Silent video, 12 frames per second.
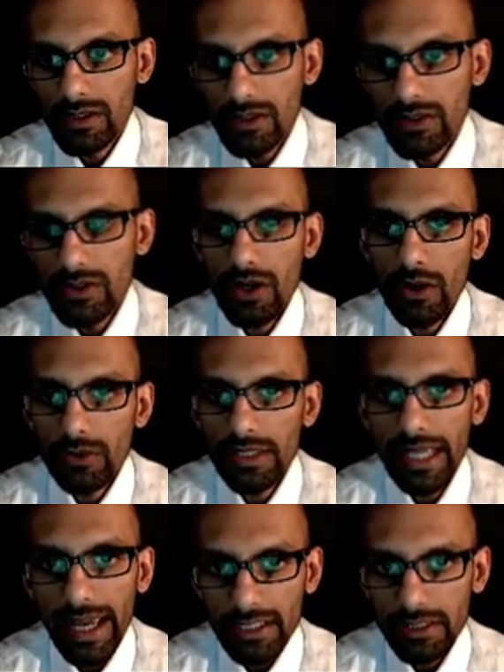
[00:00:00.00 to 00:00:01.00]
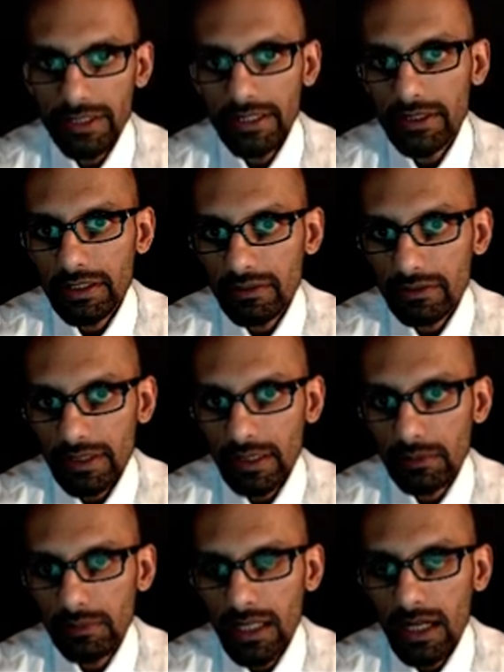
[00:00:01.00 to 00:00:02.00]
So the axillary
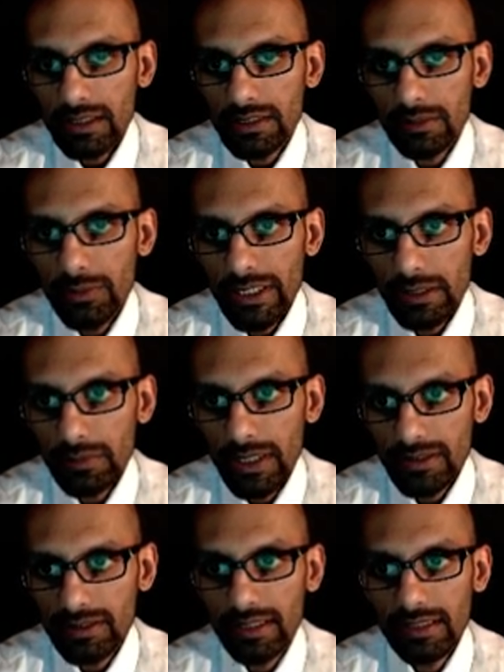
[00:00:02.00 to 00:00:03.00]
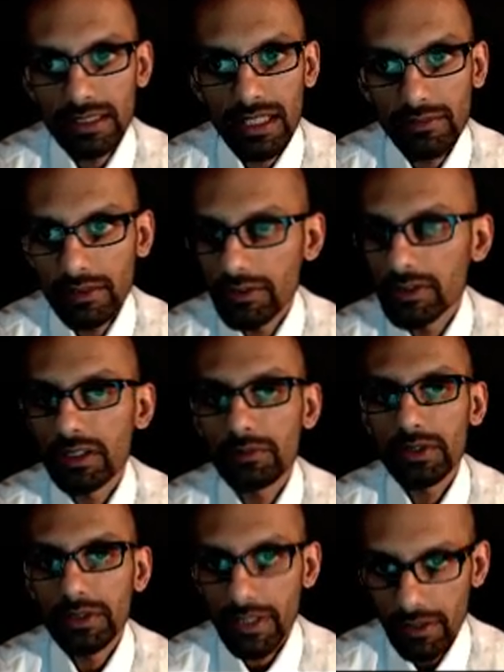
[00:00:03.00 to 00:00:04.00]
nerve blocks the brachial plexus at the level of the
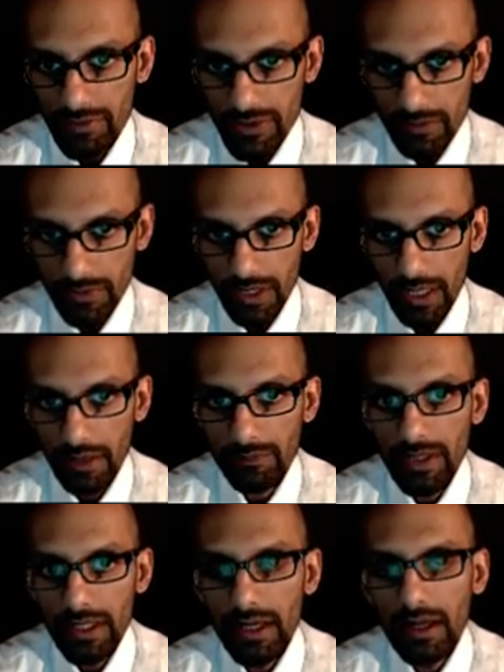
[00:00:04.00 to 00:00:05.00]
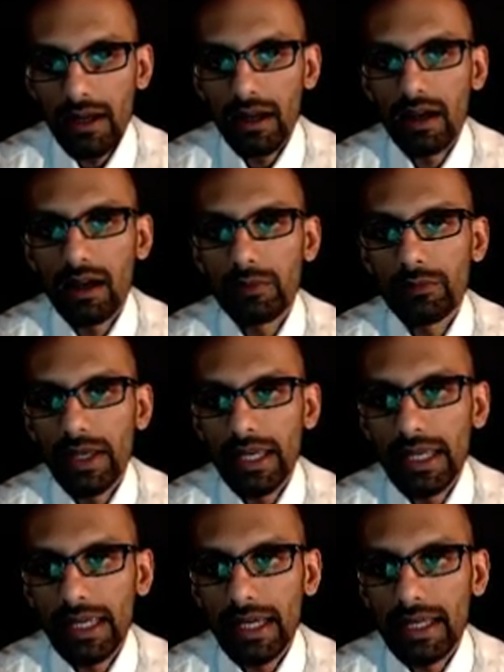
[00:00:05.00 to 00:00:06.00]
terminal nerves. Okay.
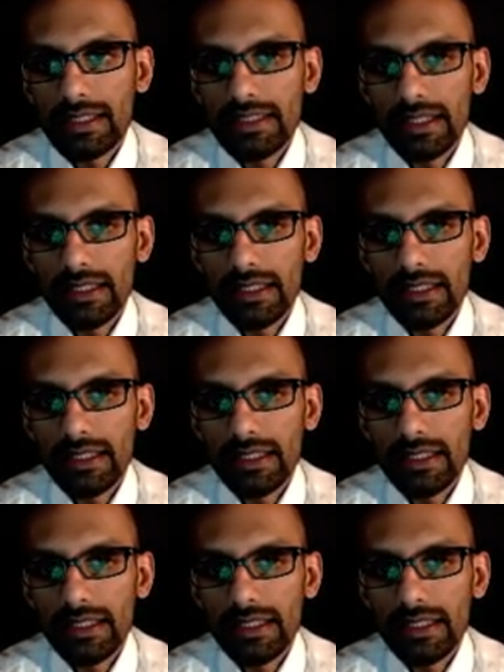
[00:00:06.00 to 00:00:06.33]
And the